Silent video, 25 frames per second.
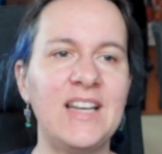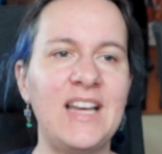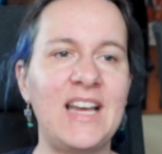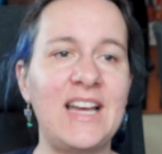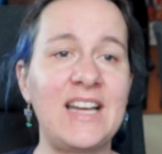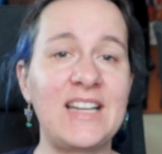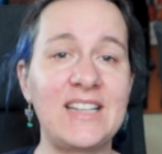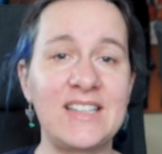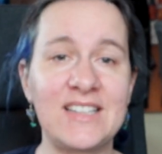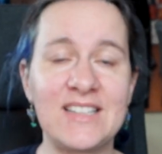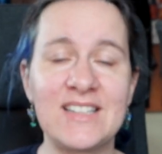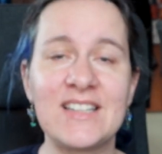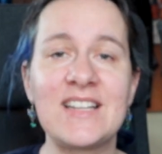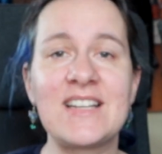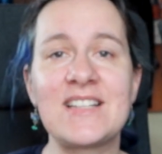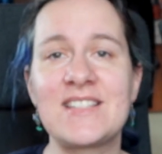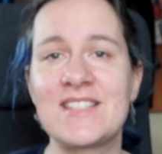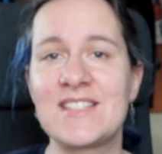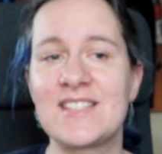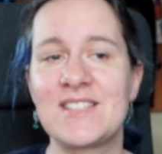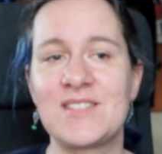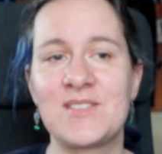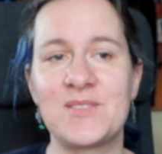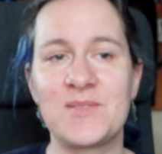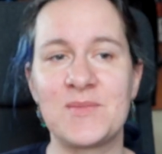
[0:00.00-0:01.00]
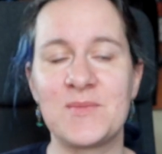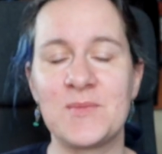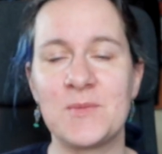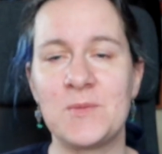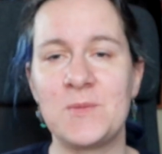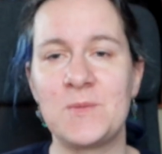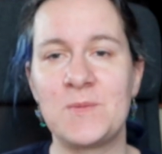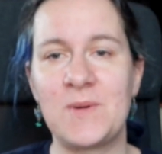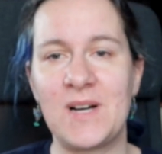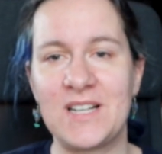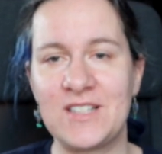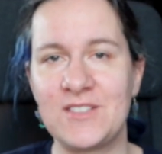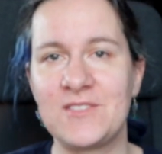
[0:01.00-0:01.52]
And that's
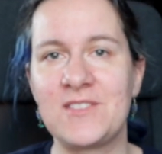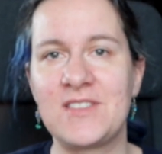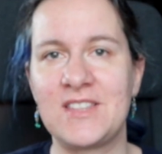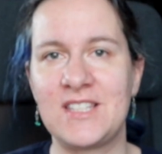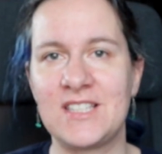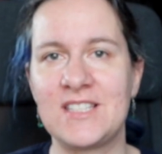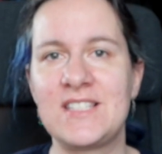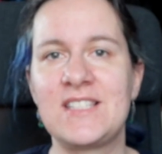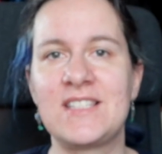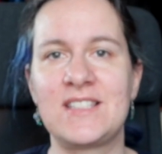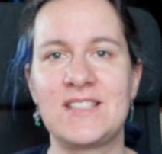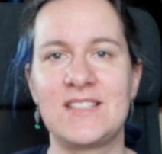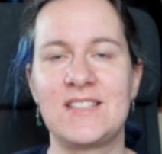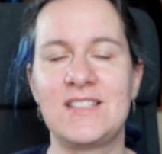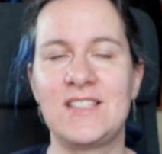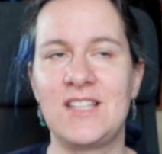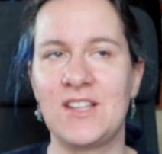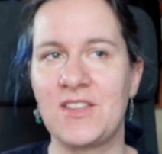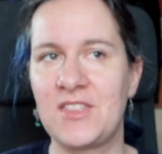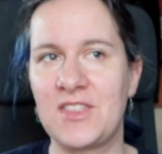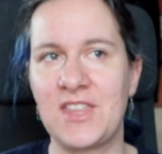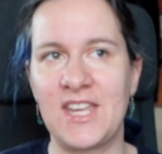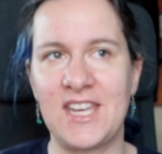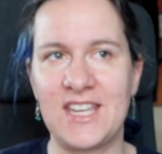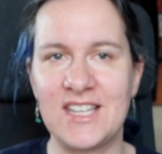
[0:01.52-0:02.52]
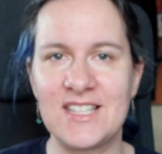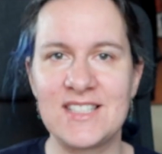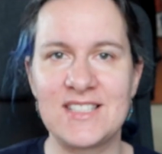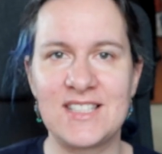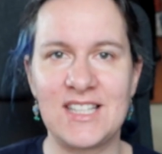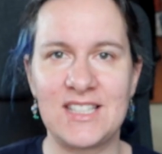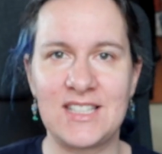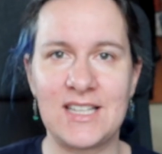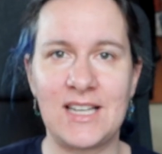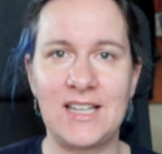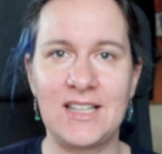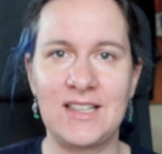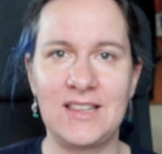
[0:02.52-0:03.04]
one of the things
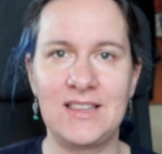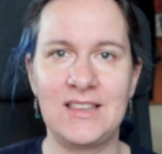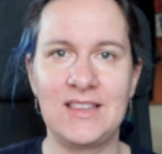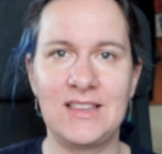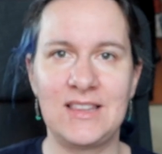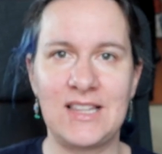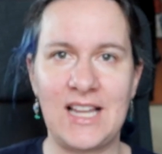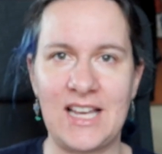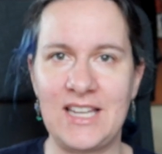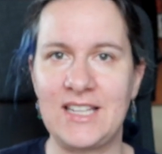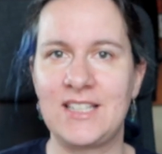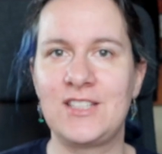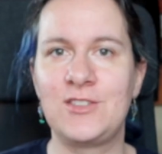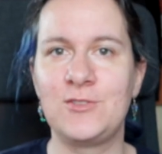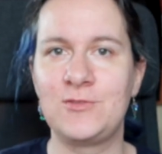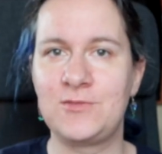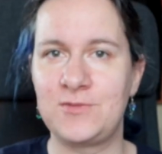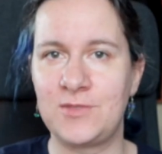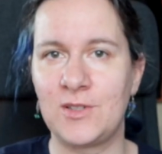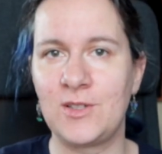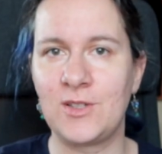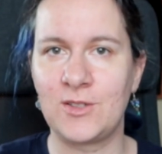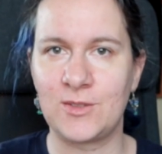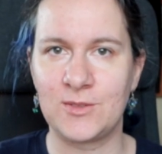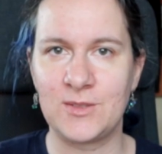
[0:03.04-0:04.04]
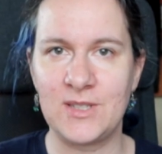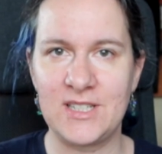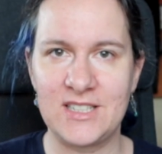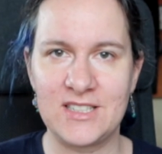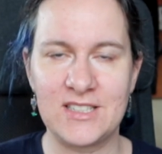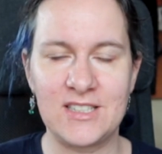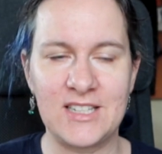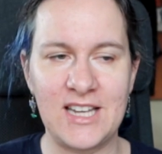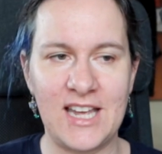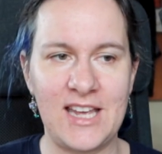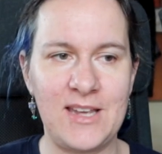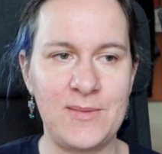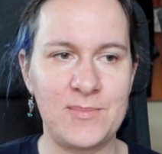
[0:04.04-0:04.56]
that I like to follow in
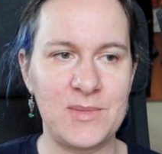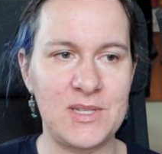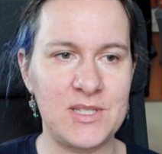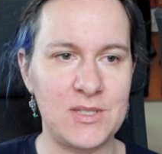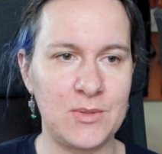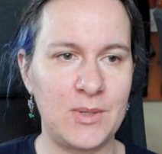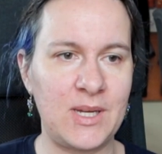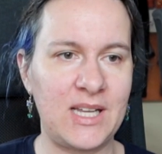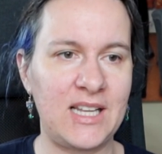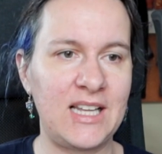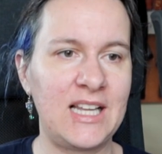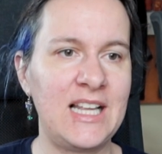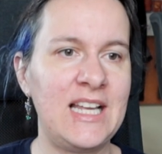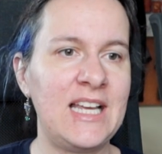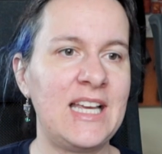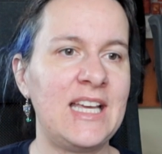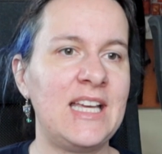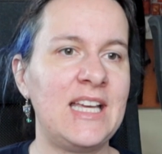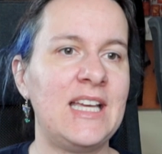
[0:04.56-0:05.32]
the game as well.